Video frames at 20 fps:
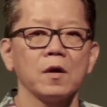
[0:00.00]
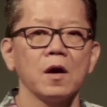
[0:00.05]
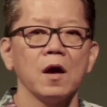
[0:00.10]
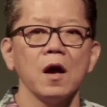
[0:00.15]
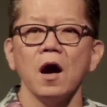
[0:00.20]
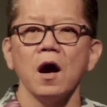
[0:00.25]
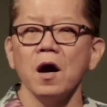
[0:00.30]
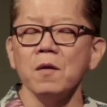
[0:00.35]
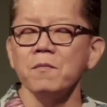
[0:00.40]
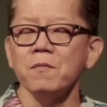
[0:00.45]

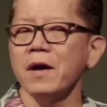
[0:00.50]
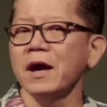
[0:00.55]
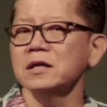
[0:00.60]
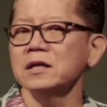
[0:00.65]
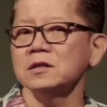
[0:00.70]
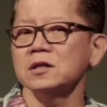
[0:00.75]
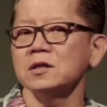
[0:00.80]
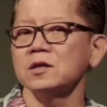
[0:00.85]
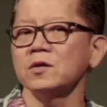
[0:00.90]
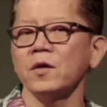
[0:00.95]

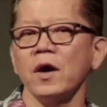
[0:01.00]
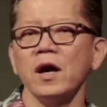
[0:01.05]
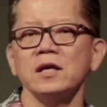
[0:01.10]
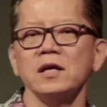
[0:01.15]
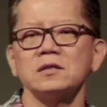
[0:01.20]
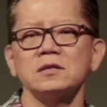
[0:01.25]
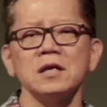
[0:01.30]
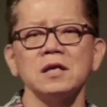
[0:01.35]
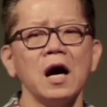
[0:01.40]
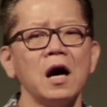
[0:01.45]
Amazing
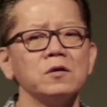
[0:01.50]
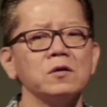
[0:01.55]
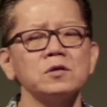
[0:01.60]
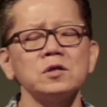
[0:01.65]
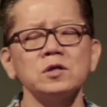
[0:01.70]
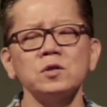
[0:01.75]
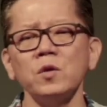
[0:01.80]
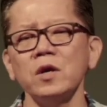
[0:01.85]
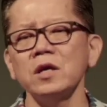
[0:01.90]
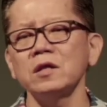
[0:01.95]
grace, how
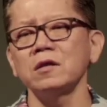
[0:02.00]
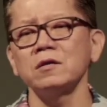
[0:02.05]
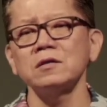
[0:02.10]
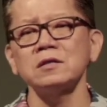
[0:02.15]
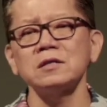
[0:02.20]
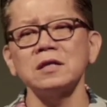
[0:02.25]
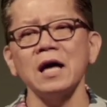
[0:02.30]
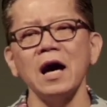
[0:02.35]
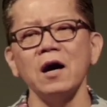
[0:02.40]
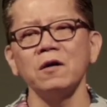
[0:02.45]
sweet the
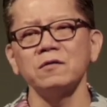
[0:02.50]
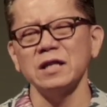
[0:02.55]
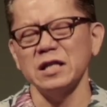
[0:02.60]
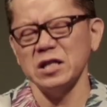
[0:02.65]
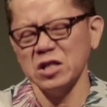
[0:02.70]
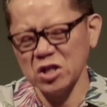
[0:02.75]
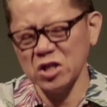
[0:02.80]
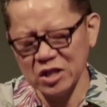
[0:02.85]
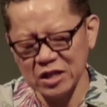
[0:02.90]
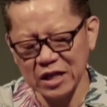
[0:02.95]
sound that
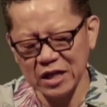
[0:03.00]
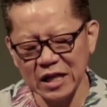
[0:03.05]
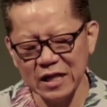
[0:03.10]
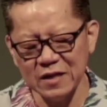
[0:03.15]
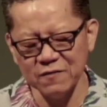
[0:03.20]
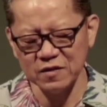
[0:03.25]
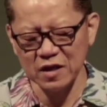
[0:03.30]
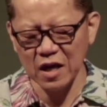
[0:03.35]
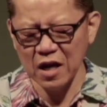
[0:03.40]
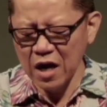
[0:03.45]

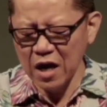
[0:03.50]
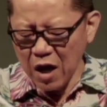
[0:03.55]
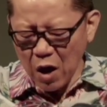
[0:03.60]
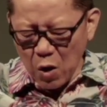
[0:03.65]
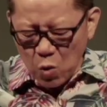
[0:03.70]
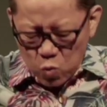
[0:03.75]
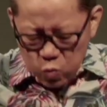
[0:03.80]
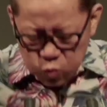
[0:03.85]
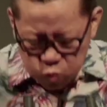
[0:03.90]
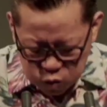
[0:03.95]
saved a
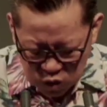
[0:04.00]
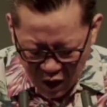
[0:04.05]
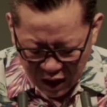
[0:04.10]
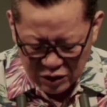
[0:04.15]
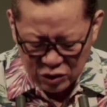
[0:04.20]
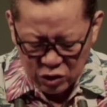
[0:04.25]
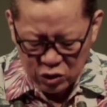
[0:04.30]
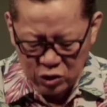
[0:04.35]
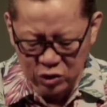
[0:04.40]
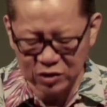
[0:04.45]

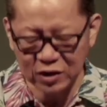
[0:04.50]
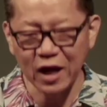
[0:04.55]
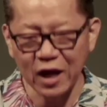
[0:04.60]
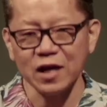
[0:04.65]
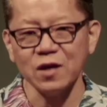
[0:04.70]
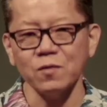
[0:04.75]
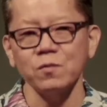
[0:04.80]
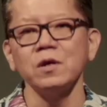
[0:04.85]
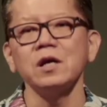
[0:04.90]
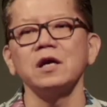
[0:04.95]
wretch
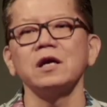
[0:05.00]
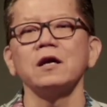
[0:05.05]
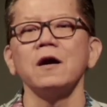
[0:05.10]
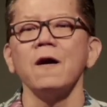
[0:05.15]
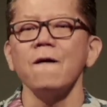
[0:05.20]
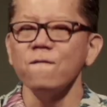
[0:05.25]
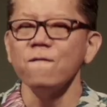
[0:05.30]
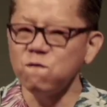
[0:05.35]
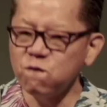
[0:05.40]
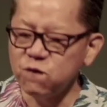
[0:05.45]
like me.
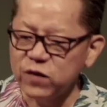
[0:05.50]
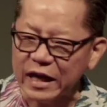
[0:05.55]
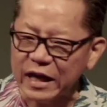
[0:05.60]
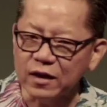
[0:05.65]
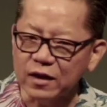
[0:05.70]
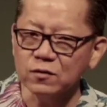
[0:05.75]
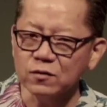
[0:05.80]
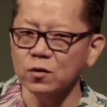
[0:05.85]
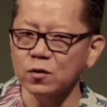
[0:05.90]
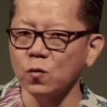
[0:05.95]

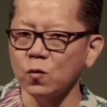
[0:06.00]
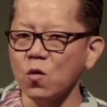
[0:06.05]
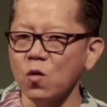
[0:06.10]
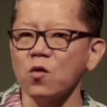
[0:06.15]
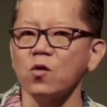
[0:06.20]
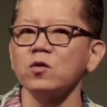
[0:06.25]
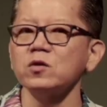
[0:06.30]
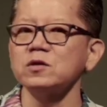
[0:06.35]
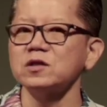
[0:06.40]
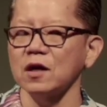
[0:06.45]
Feel the
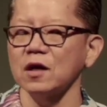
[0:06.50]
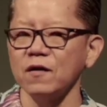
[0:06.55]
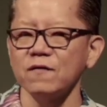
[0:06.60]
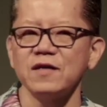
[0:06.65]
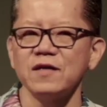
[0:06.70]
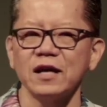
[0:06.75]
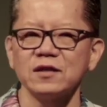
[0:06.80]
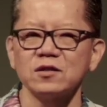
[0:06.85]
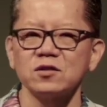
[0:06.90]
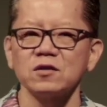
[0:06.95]
words of
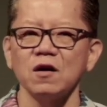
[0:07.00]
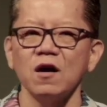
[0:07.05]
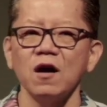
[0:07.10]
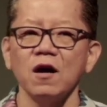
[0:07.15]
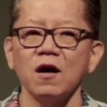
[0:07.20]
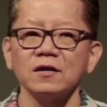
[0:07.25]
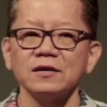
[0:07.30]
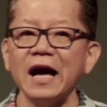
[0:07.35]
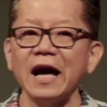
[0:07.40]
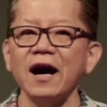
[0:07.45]
that
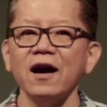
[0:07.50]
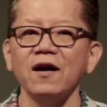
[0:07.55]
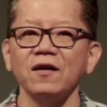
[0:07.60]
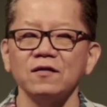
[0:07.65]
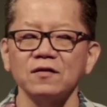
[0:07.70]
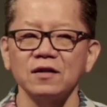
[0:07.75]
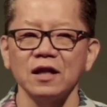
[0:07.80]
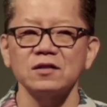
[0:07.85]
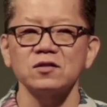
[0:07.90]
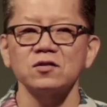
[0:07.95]
song
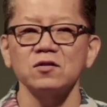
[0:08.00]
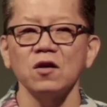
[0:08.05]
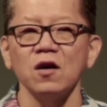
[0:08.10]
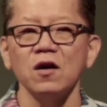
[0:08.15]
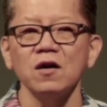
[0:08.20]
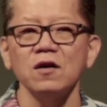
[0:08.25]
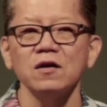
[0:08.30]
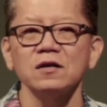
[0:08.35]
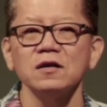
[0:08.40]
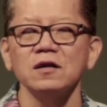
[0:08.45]
now. That
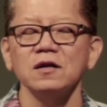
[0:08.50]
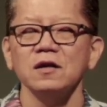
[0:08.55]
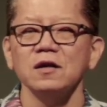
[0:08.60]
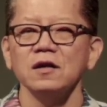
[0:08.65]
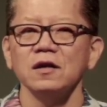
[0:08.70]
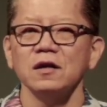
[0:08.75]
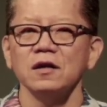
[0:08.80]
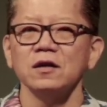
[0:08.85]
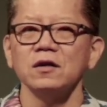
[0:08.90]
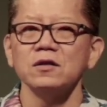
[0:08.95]
song
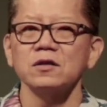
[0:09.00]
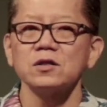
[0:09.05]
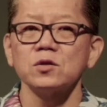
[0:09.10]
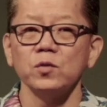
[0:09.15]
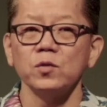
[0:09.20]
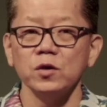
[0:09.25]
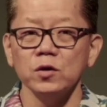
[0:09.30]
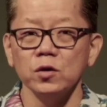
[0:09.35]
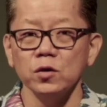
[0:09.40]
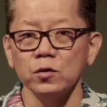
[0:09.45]
is
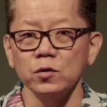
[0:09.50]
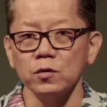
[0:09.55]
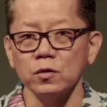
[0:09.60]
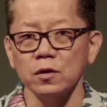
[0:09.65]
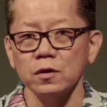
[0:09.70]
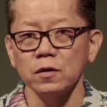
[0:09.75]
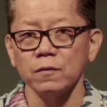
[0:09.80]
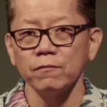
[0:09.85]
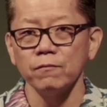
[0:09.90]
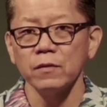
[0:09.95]
renewed.
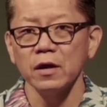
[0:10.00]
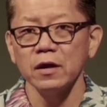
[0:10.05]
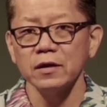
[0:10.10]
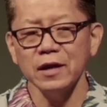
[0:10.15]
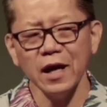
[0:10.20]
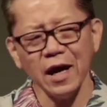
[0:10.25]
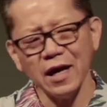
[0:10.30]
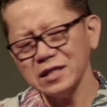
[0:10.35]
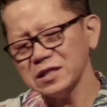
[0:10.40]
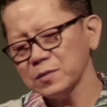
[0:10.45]

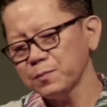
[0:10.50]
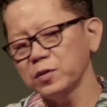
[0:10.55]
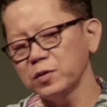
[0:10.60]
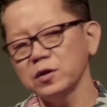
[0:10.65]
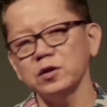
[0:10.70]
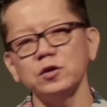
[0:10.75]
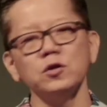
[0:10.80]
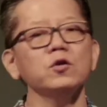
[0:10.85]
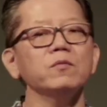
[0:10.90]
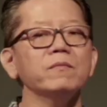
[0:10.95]
Yes,
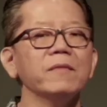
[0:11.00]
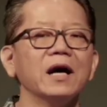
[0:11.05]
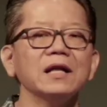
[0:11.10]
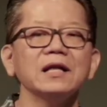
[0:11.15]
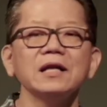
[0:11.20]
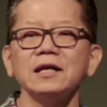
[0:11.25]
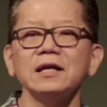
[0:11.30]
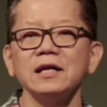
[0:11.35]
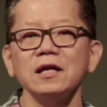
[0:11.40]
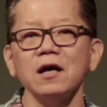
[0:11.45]
put new
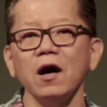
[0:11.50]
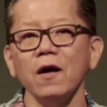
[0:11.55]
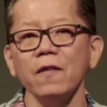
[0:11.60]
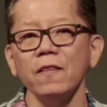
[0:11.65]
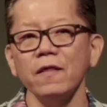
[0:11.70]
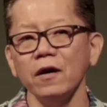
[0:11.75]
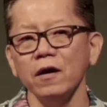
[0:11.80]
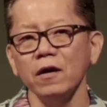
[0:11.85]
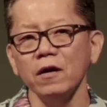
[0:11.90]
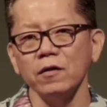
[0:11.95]
melody on
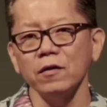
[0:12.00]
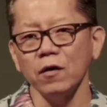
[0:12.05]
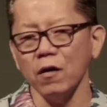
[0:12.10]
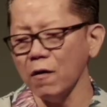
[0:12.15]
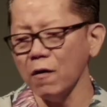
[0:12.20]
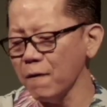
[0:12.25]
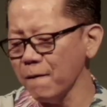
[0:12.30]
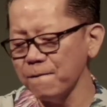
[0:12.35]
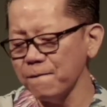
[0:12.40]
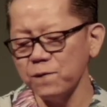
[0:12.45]
there. There
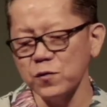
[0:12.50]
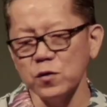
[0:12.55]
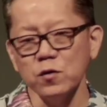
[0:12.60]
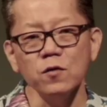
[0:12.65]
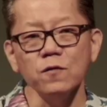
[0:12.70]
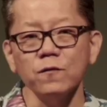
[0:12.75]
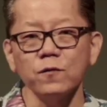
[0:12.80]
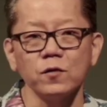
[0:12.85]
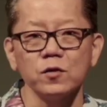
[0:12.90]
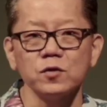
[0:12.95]
are a
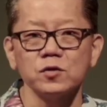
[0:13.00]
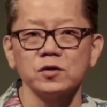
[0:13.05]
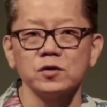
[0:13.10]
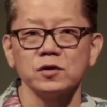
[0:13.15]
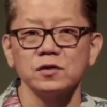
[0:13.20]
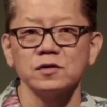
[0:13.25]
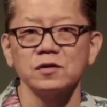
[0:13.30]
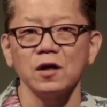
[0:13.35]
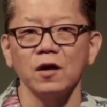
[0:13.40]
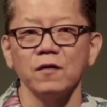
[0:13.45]
few
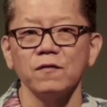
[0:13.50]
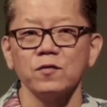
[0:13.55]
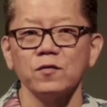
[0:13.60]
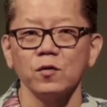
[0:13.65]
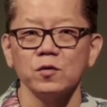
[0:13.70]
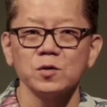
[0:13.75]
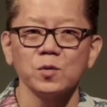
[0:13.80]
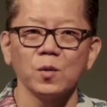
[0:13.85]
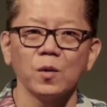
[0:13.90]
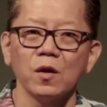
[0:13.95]
versions of
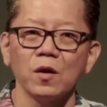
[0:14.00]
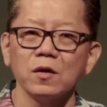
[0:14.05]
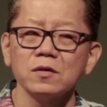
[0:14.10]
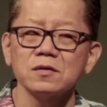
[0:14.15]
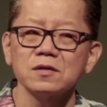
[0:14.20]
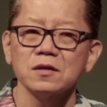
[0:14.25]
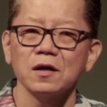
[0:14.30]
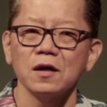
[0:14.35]
those words.